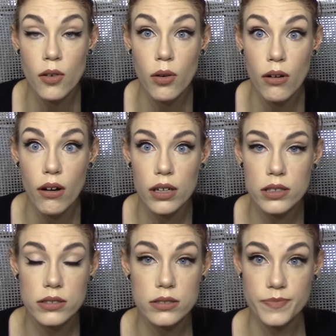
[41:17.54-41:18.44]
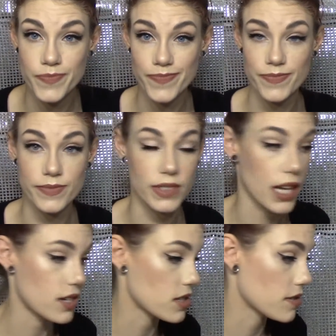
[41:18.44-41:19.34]
Oh,
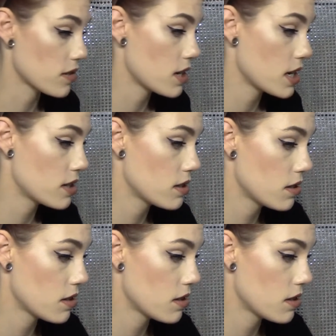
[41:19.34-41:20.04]
lashes are on.